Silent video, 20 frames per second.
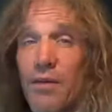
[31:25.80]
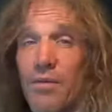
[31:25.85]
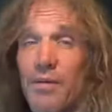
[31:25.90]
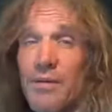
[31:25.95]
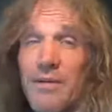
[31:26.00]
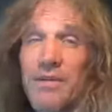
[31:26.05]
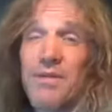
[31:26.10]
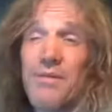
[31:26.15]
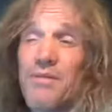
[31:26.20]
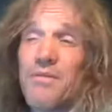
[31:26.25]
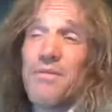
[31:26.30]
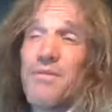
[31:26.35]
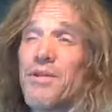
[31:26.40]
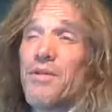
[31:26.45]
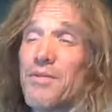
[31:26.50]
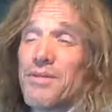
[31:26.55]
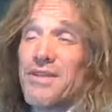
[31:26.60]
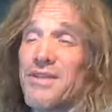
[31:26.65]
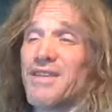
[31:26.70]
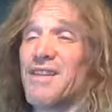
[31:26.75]
no one, no,
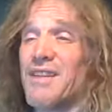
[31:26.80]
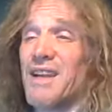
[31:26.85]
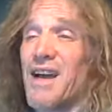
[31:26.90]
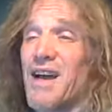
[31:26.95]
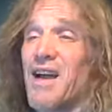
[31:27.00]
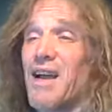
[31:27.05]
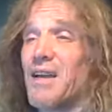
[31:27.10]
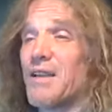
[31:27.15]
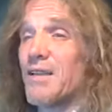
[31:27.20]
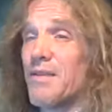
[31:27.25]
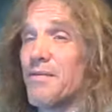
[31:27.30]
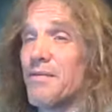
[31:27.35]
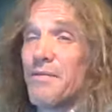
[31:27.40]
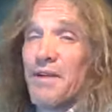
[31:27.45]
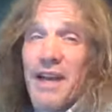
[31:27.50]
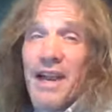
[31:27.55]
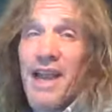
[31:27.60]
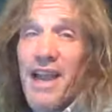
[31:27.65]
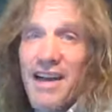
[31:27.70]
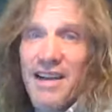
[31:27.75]
no one's denying the
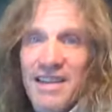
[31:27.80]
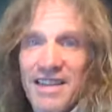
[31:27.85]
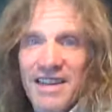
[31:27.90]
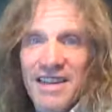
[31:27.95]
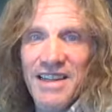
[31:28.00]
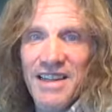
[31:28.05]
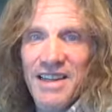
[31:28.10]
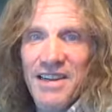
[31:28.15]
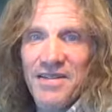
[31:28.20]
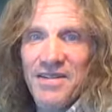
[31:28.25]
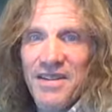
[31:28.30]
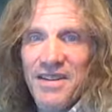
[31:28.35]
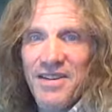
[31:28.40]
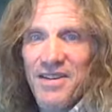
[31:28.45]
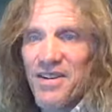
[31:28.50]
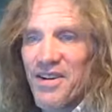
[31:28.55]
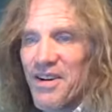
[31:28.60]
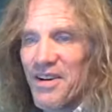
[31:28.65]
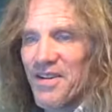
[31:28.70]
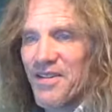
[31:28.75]
reality of it
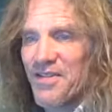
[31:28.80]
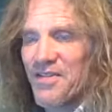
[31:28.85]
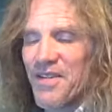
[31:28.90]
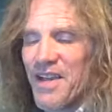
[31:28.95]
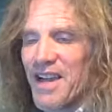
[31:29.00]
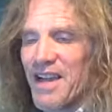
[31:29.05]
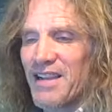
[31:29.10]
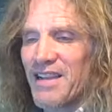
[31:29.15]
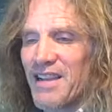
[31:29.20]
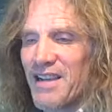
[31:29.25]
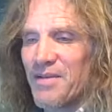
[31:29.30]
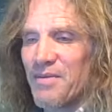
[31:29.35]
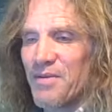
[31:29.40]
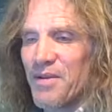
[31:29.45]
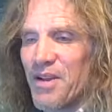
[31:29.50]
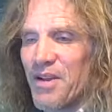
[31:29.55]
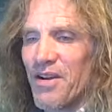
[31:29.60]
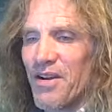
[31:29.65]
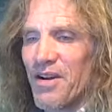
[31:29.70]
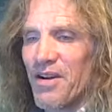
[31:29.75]
or the fact that
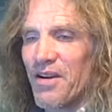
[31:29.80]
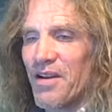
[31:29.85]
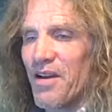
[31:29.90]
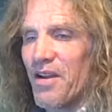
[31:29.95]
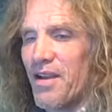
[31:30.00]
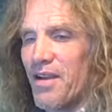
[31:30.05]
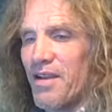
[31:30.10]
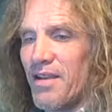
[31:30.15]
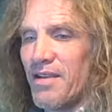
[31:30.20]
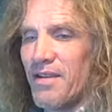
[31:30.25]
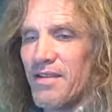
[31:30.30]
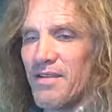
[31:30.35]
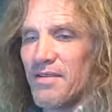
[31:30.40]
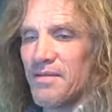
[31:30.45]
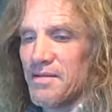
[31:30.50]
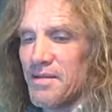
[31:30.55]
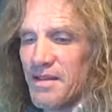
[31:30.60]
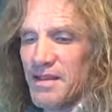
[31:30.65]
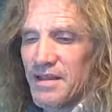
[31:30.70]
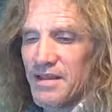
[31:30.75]
we are
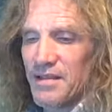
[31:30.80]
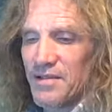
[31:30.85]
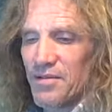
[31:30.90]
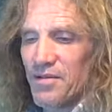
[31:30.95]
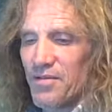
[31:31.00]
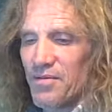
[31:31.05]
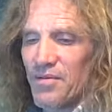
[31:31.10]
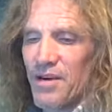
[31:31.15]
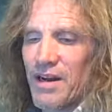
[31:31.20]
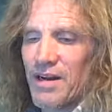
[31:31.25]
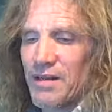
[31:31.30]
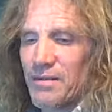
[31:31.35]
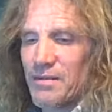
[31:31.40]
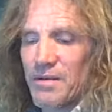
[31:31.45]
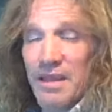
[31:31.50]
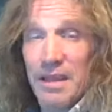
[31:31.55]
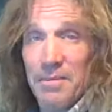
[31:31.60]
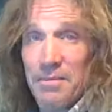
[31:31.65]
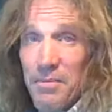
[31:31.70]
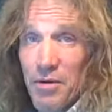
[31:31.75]

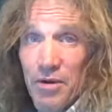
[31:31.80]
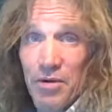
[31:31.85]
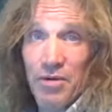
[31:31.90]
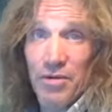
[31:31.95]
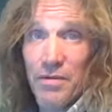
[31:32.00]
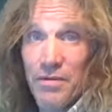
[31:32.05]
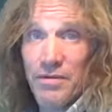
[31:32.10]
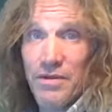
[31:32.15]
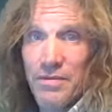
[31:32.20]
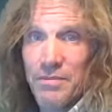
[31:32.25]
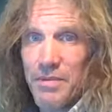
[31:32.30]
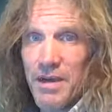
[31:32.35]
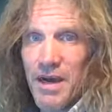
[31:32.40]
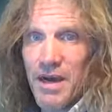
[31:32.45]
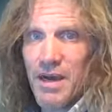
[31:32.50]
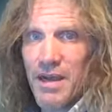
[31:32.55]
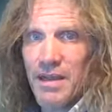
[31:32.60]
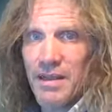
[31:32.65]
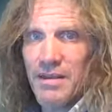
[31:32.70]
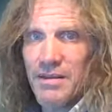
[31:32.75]
incredibly moved
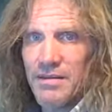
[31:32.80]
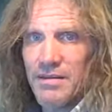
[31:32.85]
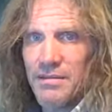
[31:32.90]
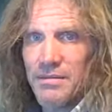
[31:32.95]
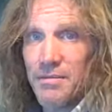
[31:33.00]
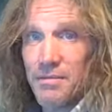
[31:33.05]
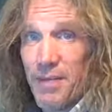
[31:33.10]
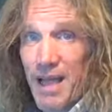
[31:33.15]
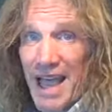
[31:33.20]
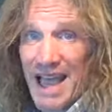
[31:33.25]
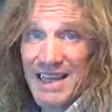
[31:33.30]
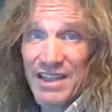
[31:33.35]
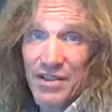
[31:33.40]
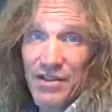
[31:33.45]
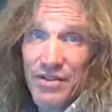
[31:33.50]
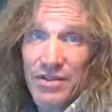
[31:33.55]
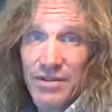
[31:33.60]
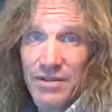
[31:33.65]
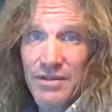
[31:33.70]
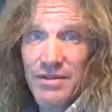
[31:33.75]
by
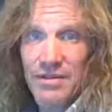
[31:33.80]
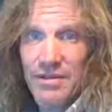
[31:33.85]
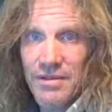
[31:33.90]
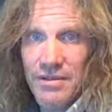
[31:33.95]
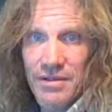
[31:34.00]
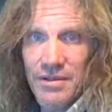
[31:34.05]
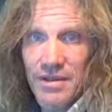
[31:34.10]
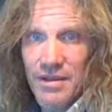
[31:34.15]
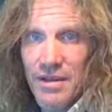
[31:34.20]
passions,